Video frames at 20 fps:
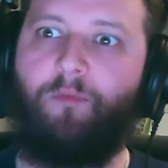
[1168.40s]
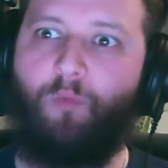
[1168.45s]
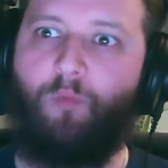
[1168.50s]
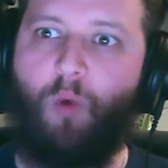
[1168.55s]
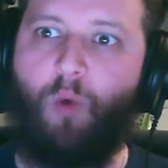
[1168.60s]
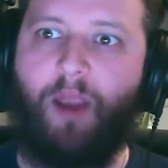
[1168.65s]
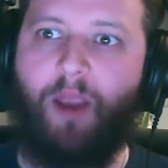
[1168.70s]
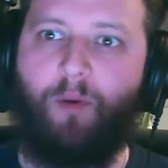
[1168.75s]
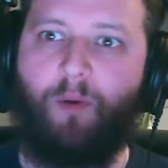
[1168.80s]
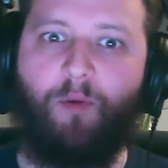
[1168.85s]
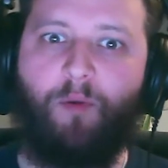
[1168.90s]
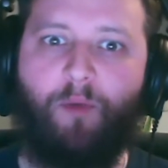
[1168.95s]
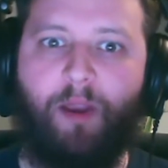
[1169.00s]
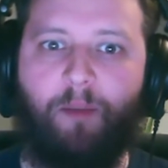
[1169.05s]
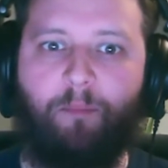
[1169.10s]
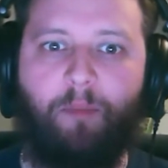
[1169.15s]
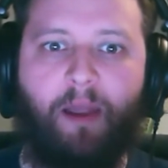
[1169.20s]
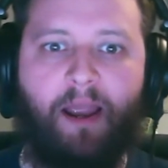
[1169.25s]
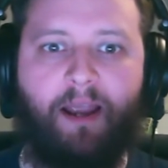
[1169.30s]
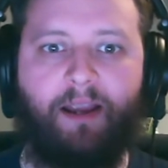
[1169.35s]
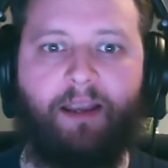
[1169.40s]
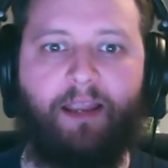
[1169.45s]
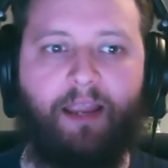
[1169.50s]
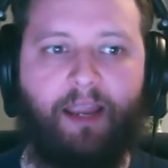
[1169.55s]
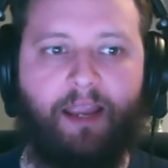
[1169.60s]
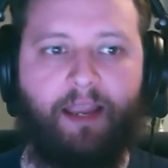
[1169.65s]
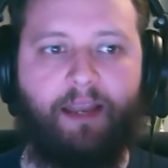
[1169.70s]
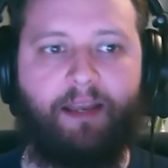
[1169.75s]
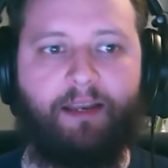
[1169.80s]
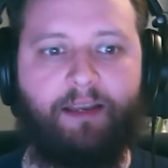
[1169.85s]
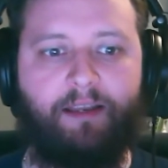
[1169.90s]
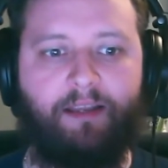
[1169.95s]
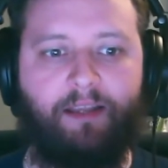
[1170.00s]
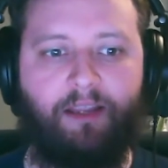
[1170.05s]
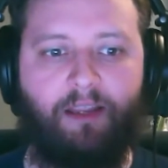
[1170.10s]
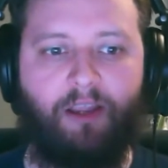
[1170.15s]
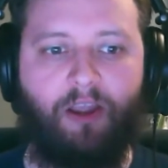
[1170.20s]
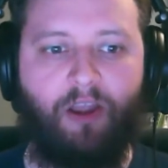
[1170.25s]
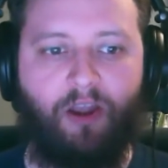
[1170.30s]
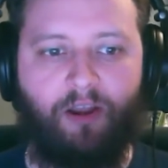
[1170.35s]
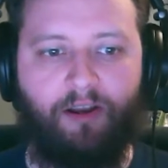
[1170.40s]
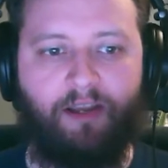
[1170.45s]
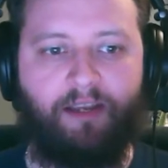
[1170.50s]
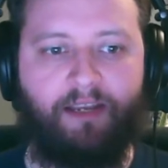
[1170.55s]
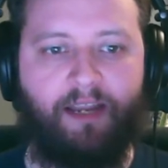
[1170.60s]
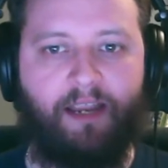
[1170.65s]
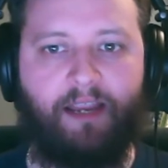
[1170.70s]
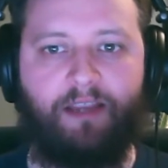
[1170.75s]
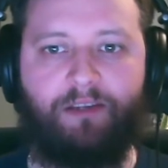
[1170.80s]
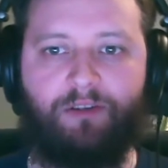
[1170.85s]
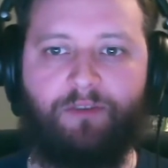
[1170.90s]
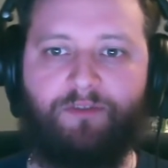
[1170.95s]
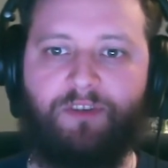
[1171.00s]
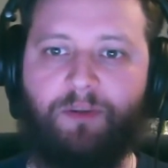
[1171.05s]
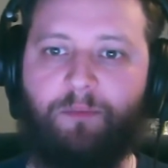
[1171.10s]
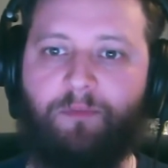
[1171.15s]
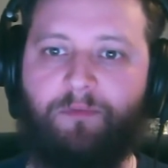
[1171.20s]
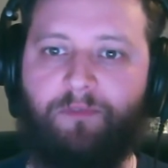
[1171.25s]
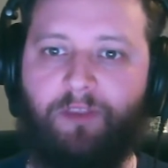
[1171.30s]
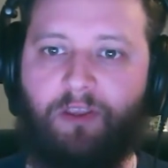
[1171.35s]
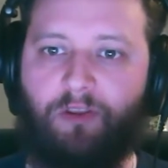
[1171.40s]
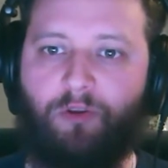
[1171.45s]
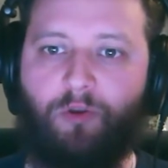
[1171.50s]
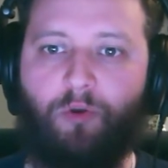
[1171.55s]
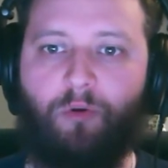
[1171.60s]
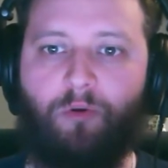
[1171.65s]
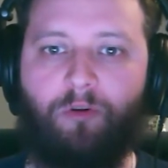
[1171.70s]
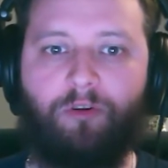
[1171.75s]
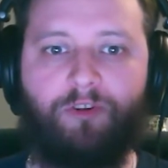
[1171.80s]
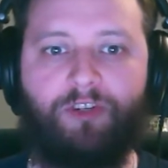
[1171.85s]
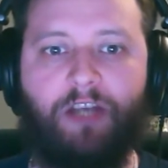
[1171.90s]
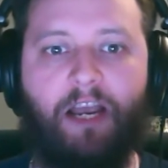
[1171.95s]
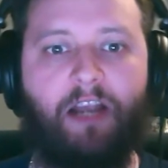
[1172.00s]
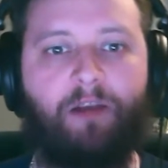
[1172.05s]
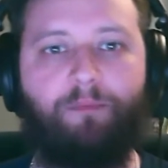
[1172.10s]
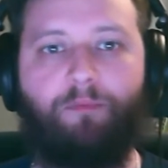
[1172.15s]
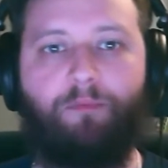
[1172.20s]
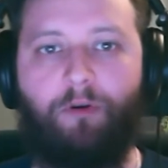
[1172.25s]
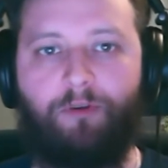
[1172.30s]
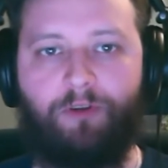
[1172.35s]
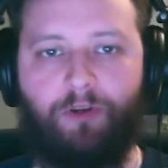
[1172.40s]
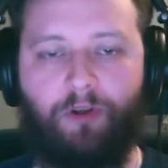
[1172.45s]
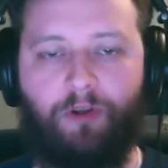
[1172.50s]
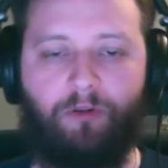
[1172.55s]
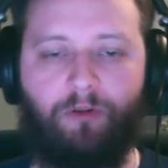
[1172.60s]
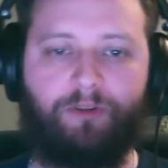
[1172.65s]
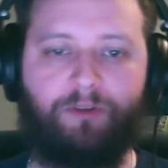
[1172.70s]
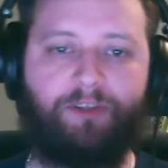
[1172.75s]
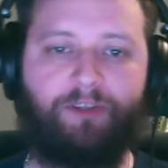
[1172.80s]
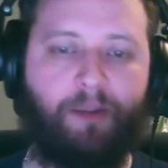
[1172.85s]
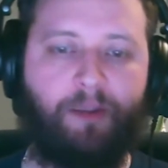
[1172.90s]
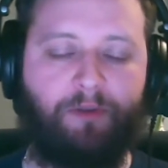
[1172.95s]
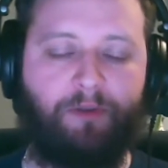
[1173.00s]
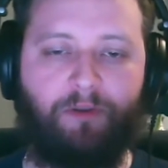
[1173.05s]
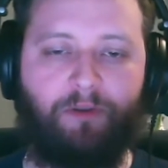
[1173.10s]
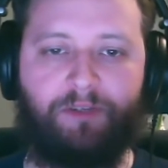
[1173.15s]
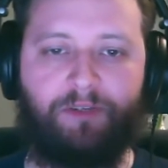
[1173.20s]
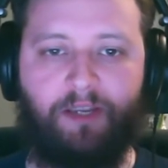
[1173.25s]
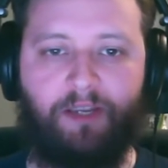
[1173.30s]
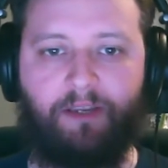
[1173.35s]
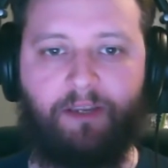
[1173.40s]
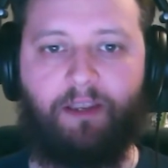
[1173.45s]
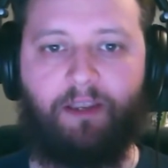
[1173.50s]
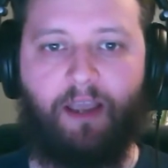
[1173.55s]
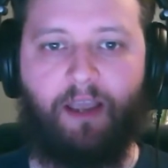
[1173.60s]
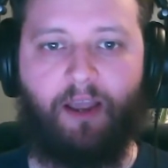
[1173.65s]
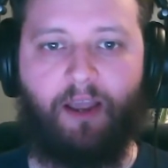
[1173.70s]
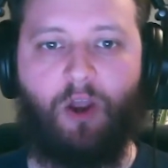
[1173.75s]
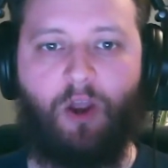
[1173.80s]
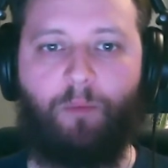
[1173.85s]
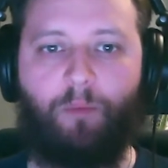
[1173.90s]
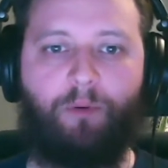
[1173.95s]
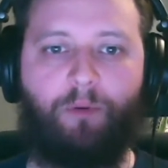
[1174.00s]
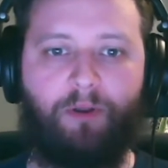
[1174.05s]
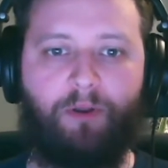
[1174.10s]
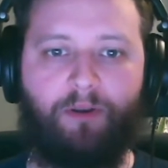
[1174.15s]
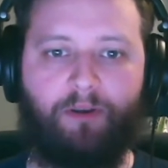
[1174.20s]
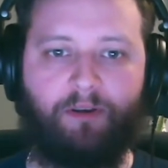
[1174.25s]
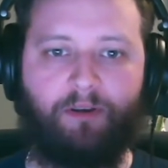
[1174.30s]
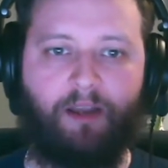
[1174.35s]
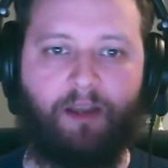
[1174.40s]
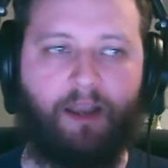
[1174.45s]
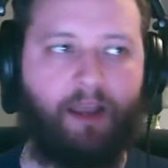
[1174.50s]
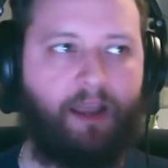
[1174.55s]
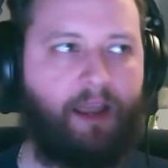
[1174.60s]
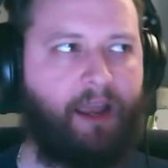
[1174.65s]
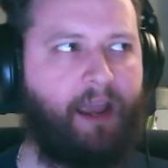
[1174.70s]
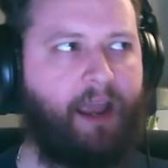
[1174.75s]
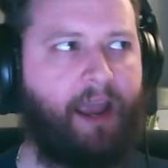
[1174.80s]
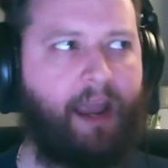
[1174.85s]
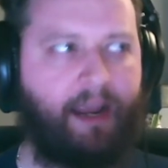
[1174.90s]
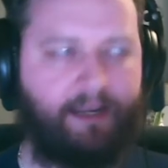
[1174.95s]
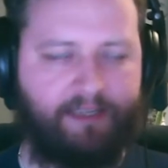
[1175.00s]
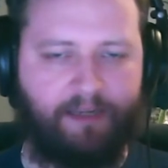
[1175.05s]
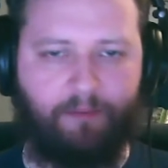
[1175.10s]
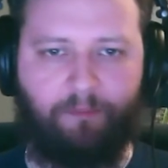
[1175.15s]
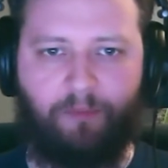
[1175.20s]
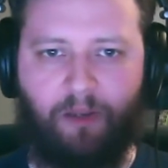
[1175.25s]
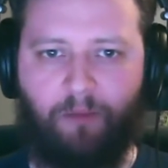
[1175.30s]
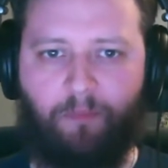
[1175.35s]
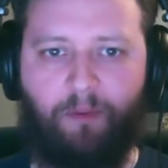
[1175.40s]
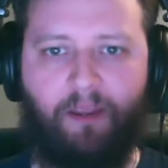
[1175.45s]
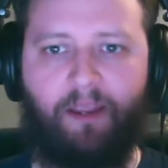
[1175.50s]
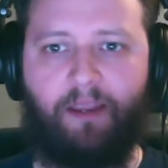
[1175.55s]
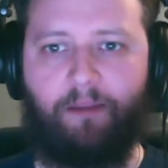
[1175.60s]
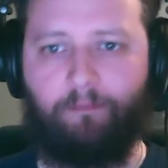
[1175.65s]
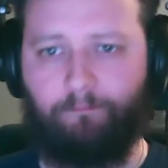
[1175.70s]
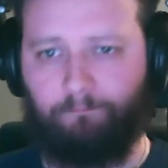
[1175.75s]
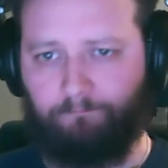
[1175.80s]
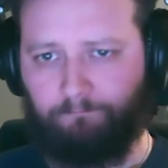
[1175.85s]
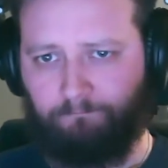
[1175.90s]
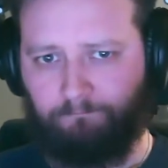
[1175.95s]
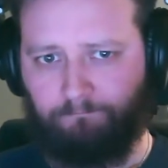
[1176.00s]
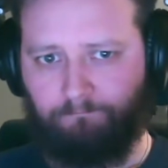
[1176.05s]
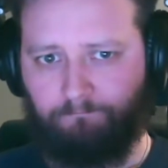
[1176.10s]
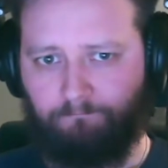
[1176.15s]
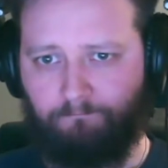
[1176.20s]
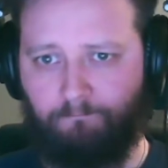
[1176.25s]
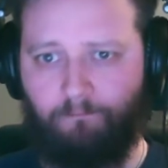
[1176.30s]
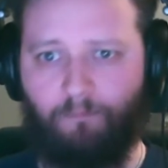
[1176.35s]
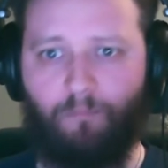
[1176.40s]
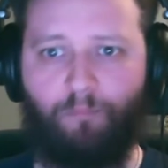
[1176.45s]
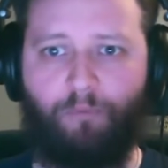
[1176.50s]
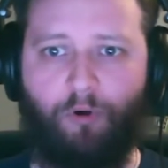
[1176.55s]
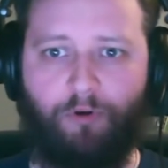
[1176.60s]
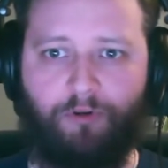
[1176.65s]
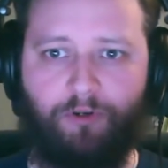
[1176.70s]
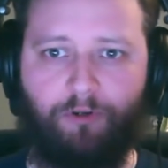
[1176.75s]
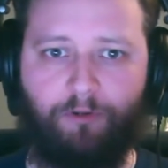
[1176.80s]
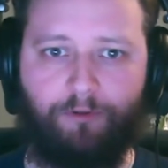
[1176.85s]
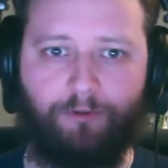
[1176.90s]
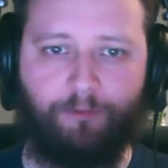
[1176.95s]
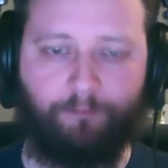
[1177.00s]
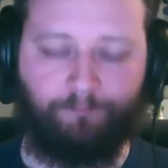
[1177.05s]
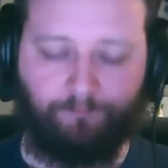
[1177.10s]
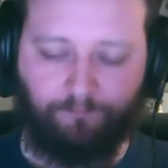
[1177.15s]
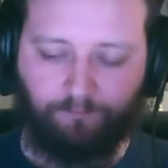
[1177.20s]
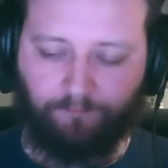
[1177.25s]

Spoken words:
Way back in the early days of some of the Google chat protocols, they were using open XMPP protocols.